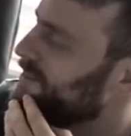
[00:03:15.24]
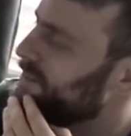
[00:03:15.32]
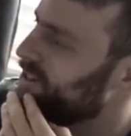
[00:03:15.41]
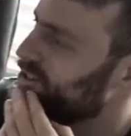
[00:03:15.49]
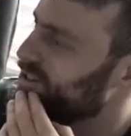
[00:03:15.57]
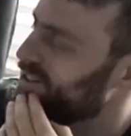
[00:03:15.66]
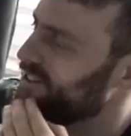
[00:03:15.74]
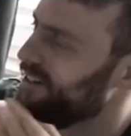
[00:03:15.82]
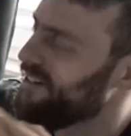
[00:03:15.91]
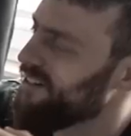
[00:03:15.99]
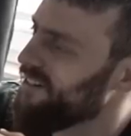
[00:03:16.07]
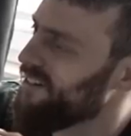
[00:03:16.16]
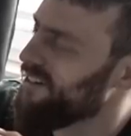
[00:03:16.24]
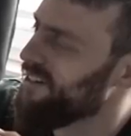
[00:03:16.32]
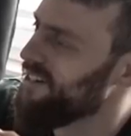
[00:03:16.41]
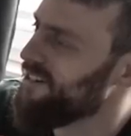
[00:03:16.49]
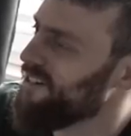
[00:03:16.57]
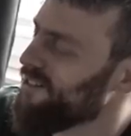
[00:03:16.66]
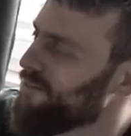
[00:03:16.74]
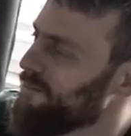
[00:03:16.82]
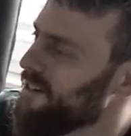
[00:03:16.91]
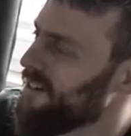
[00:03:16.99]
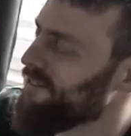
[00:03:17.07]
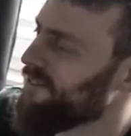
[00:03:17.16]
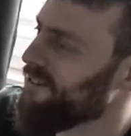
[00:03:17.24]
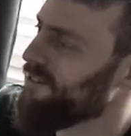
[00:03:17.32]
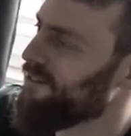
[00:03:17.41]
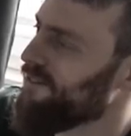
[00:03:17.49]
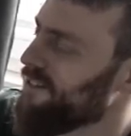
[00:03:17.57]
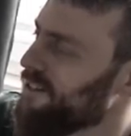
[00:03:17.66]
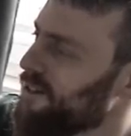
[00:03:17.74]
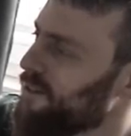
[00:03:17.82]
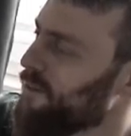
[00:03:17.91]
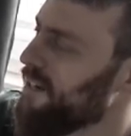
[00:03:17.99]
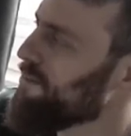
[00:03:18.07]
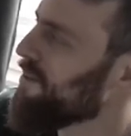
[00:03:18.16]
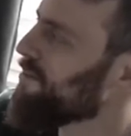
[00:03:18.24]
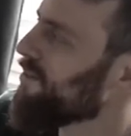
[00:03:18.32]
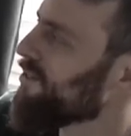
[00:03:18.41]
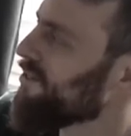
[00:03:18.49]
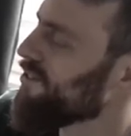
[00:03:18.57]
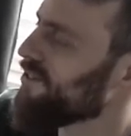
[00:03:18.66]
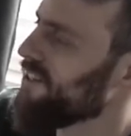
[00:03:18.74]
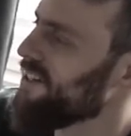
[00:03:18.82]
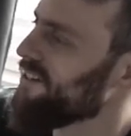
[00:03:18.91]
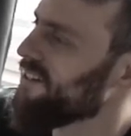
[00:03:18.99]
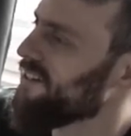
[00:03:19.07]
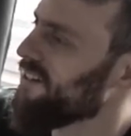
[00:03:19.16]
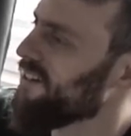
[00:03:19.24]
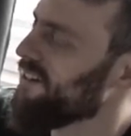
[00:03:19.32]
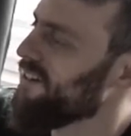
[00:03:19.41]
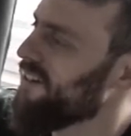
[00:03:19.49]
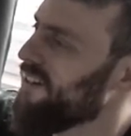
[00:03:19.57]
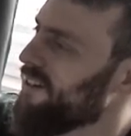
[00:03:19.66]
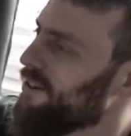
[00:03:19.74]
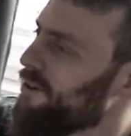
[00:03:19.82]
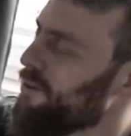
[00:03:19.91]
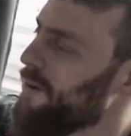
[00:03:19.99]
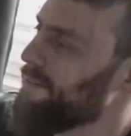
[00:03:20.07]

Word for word: He, he mentions like the aliens making fun of uh, white people, you know, saying that uh, oh,